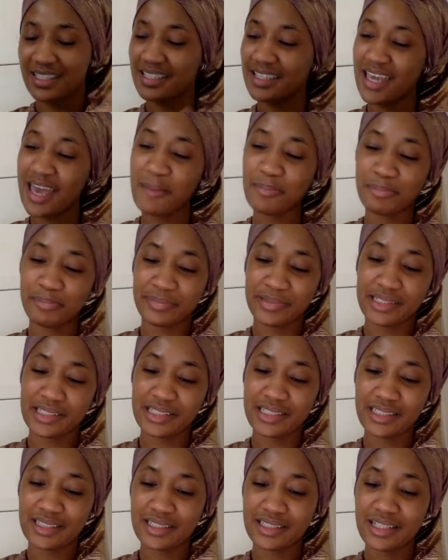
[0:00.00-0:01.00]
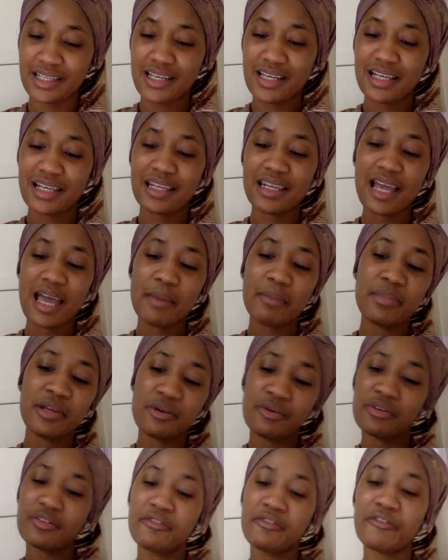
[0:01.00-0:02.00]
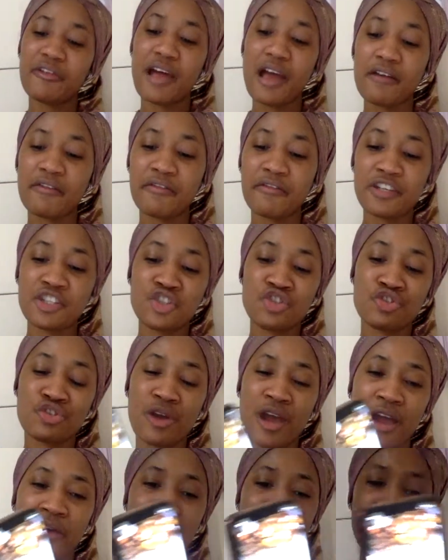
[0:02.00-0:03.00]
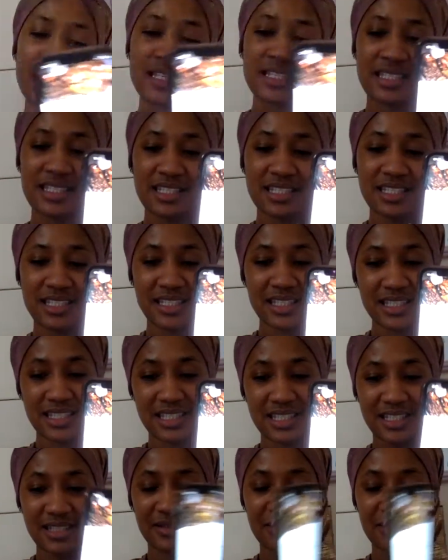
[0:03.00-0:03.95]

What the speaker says: Yep. Liberian fried fish dry rice.